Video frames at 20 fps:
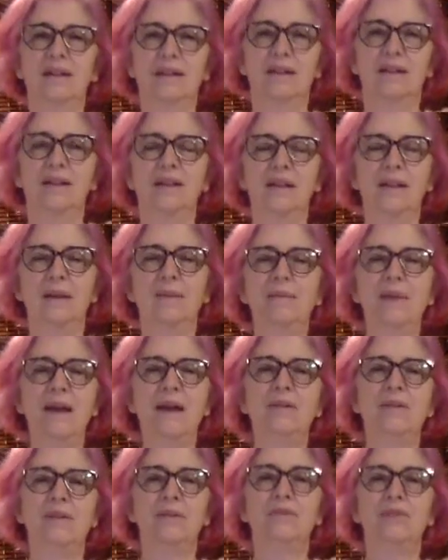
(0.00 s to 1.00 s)
the amount
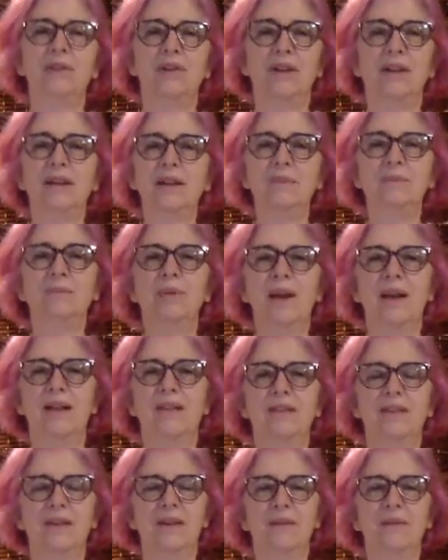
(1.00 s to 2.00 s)
of your in breath.
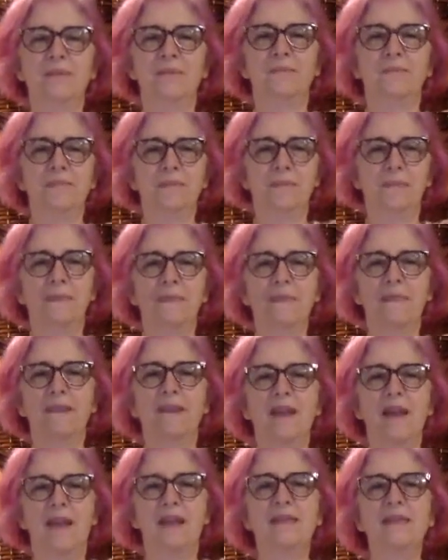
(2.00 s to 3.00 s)

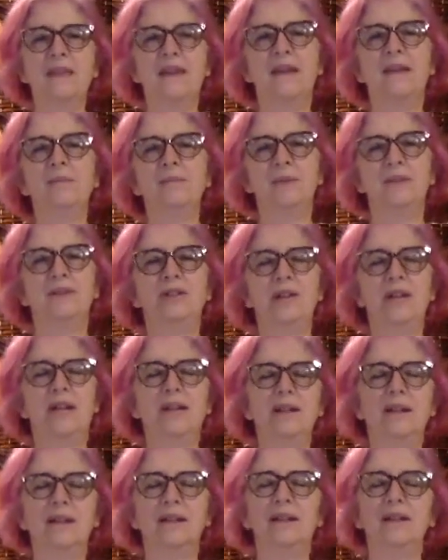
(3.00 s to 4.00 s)
And then we
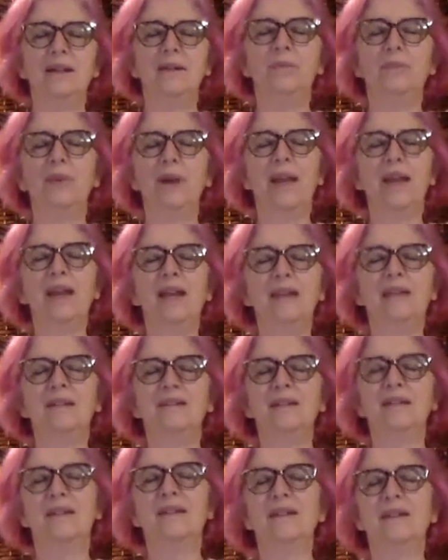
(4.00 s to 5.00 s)
gently wait,
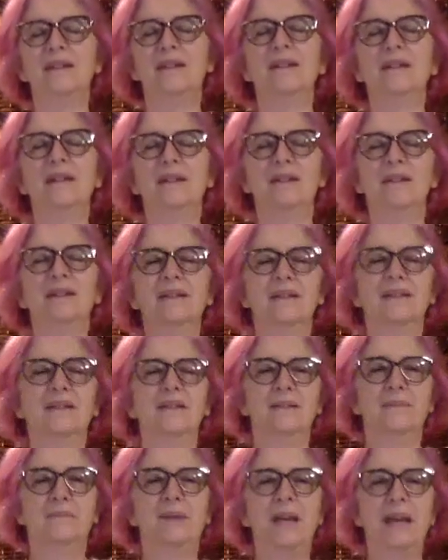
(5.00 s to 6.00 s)

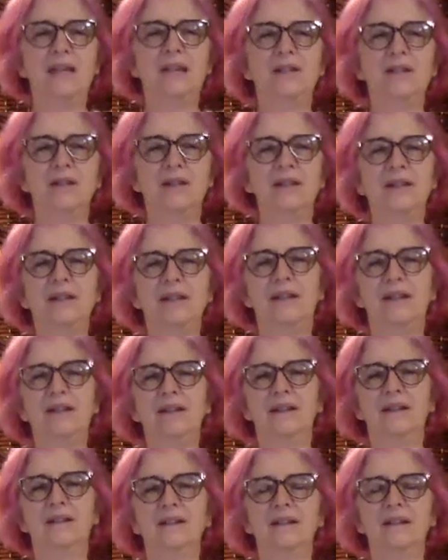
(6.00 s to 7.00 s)
patiently,
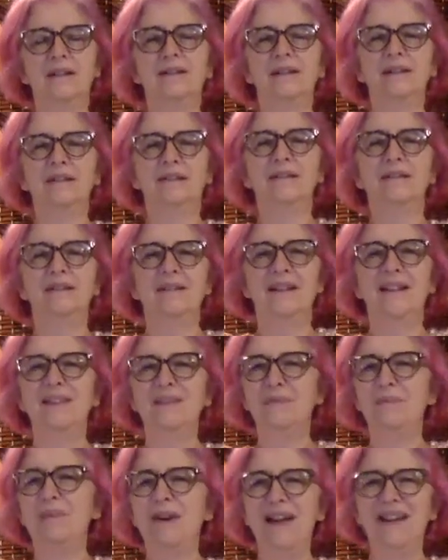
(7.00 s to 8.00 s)
and the
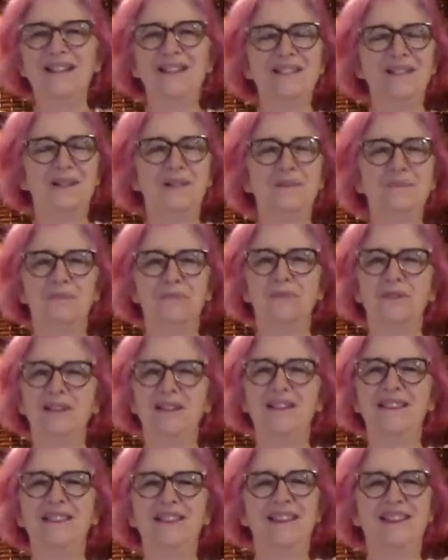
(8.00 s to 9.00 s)
body's going to breathe
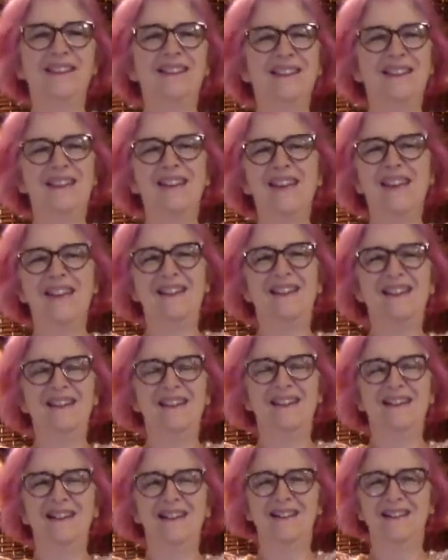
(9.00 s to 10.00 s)
in again.
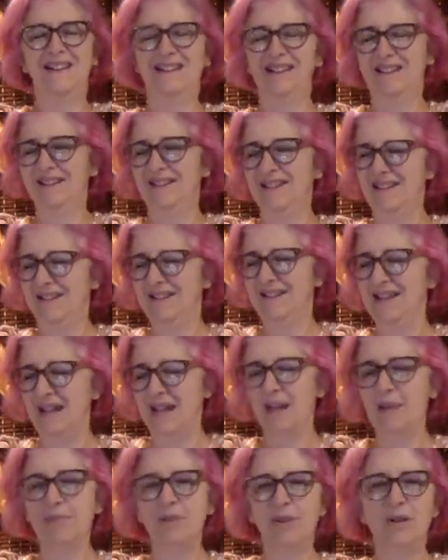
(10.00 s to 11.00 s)

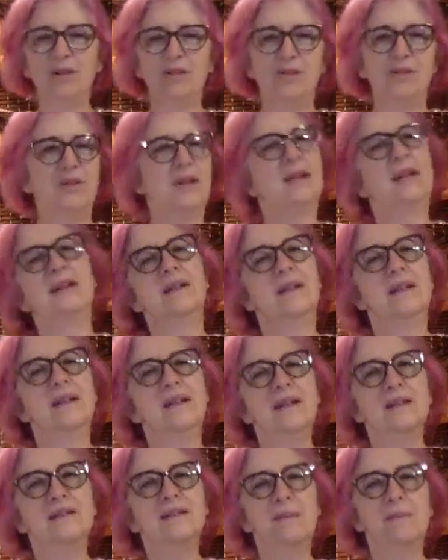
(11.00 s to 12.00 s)
I'm going to drink a
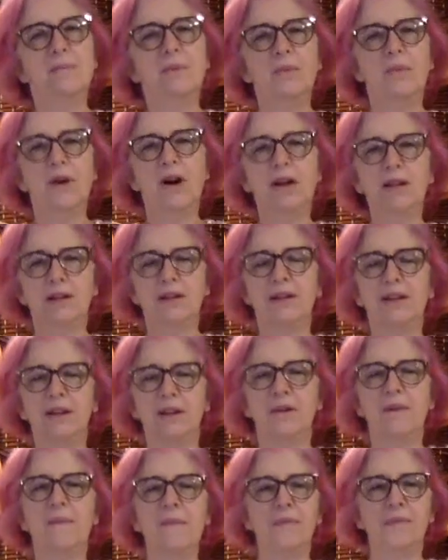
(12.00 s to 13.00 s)
sip of water here.
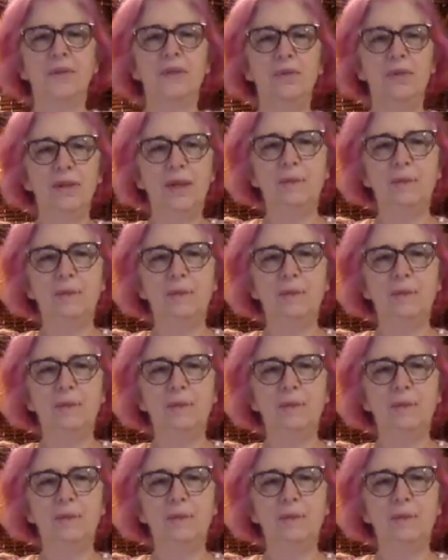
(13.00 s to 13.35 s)
You keep